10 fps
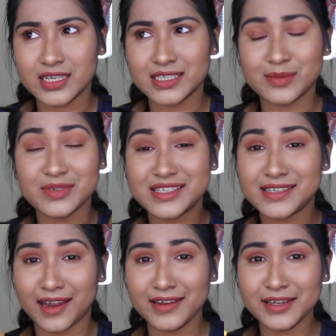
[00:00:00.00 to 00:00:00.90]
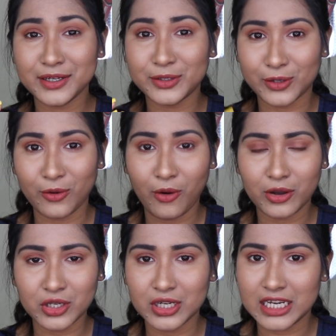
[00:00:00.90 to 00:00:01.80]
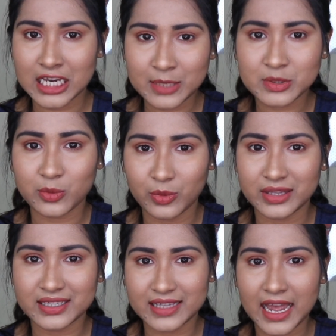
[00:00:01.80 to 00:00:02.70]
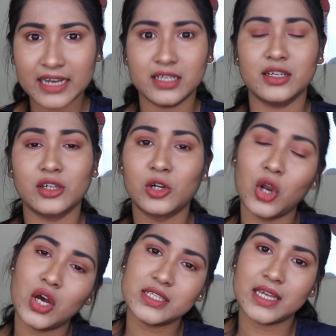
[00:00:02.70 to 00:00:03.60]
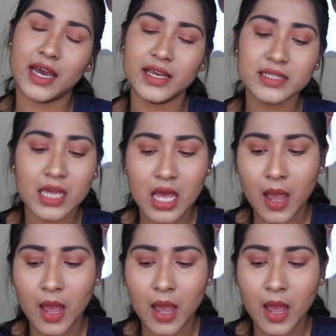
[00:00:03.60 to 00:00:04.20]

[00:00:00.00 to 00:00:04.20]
some stunning glow on your lips with that gloss, guys.